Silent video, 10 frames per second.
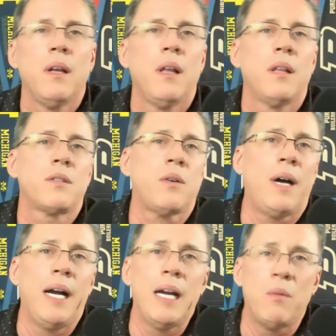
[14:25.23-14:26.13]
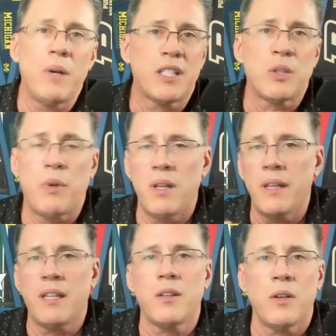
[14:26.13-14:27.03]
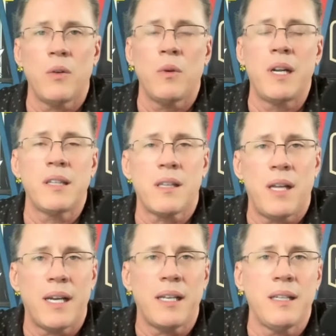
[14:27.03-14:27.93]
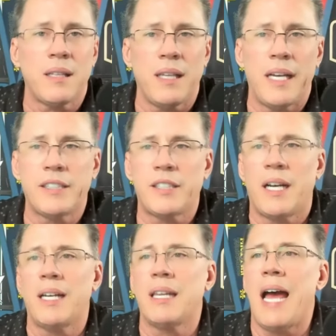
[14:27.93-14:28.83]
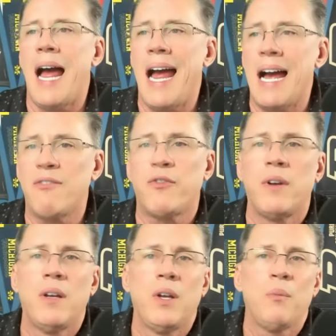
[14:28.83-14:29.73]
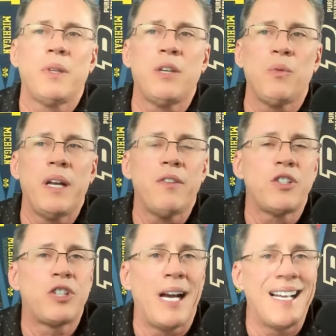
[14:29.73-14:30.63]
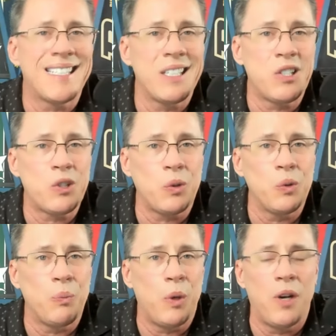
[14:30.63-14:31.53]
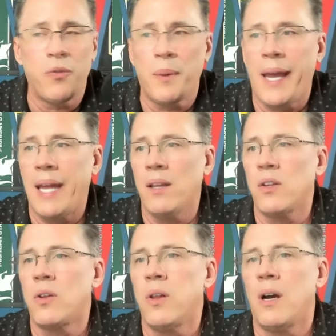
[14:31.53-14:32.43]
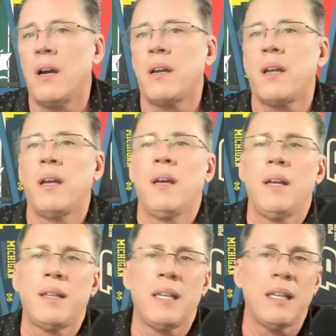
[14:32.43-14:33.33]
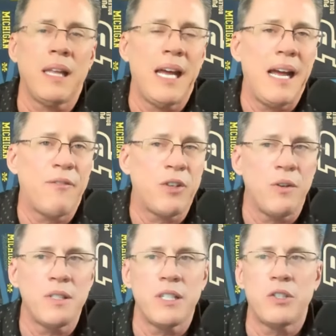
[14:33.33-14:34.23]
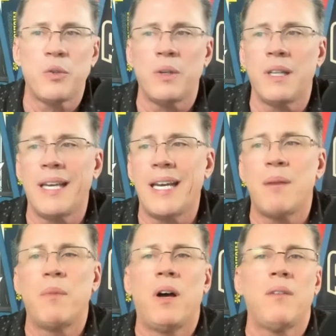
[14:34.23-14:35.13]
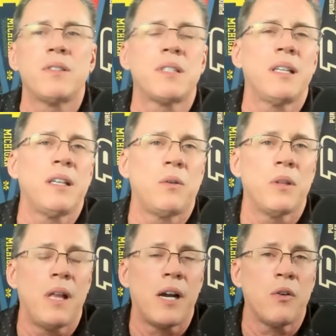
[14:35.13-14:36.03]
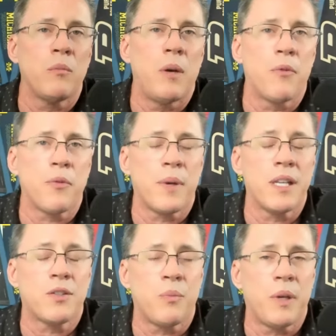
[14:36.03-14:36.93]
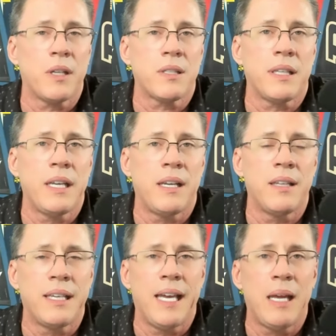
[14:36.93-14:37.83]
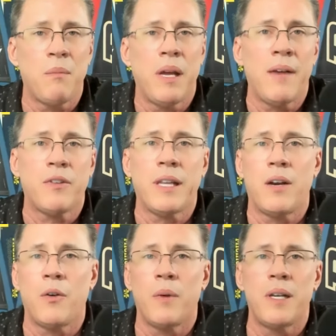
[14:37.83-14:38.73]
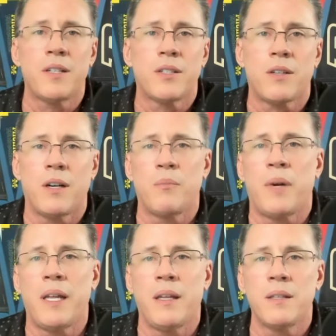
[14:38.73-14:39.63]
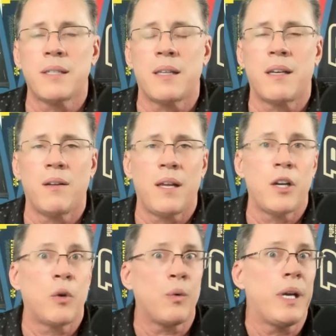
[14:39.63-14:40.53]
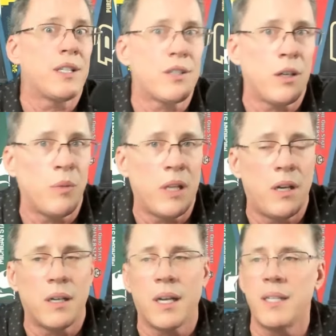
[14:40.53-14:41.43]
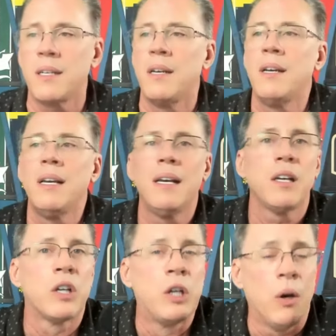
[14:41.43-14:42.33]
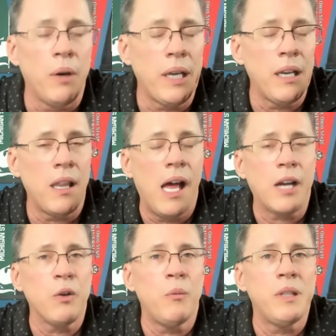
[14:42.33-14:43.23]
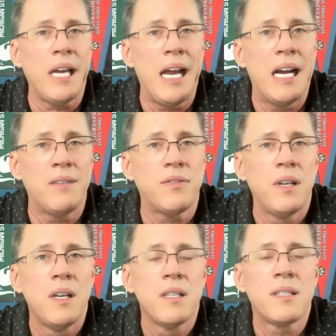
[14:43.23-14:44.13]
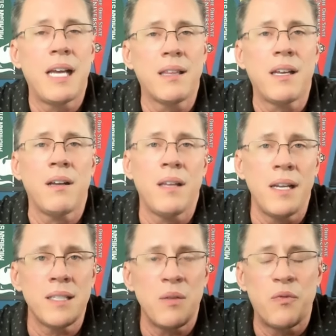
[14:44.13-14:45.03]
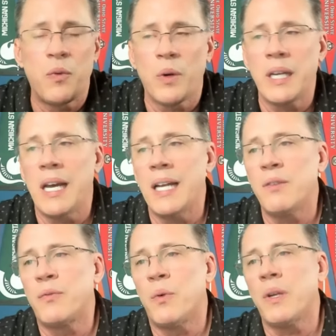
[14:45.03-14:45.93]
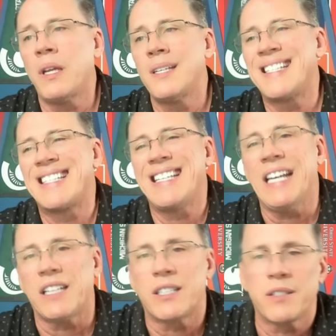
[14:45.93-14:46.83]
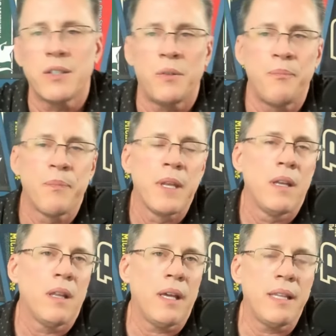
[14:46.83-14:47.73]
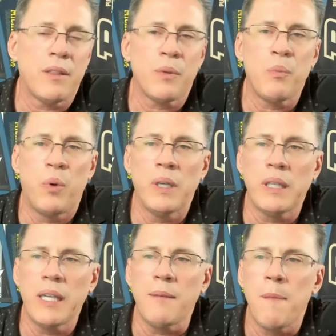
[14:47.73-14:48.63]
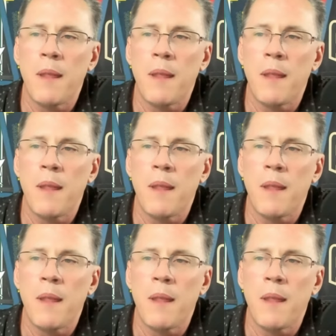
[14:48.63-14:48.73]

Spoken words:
So Iowa gets the ball. I think they're going to run out the clock and hit the last shot of the half. But then Raven Johnson stole the ball from Caitlin Clark at the end of the half, turns into a layup. All of a sudden, they go in the locker room up three. It's their biggest lead of the game after that horrendous start by South Carolina. Great start by the Hawkeyes. Going into the locker room at the half, South Carolina's up 49-46. So they had that three-point lead.